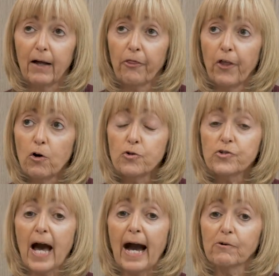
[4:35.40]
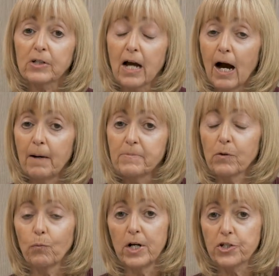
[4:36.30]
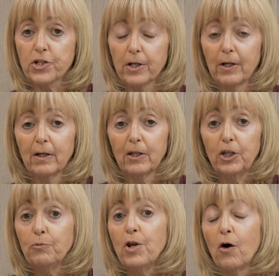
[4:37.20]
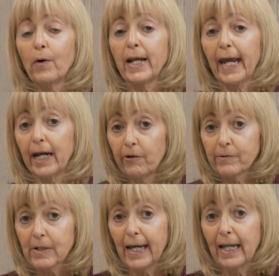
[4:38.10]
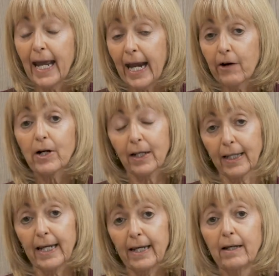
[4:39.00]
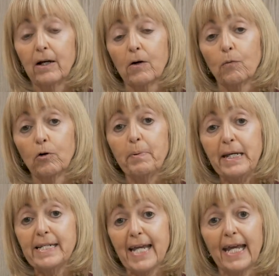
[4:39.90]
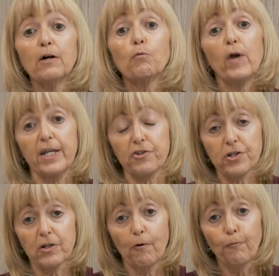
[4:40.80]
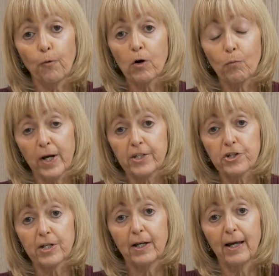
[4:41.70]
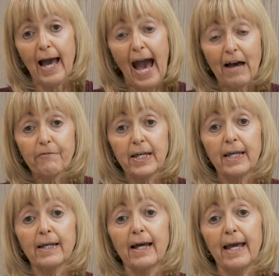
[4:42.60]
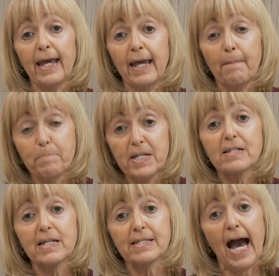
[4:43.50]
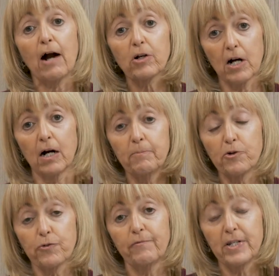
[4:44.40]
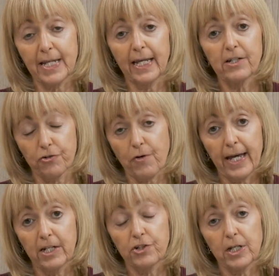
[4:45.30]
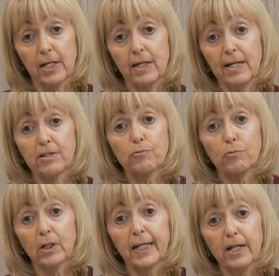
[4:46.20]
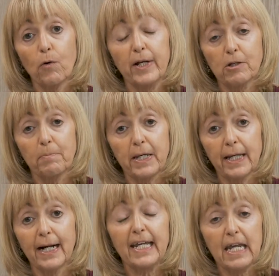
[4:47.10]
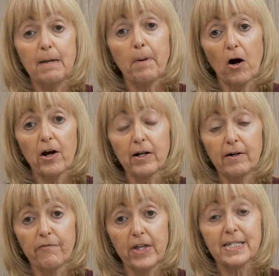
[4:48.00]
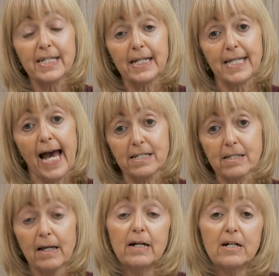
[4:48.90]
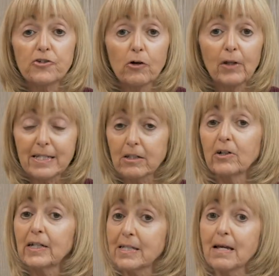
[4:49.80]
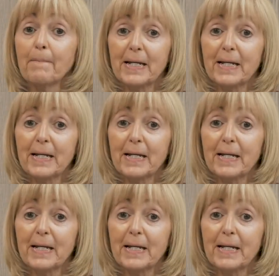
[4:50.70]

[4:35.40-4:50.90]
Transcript: those outcomes which you know inherently will be data rich, for which having a business outcome driven data strategy is really going to be a key part of the success. So let's look at some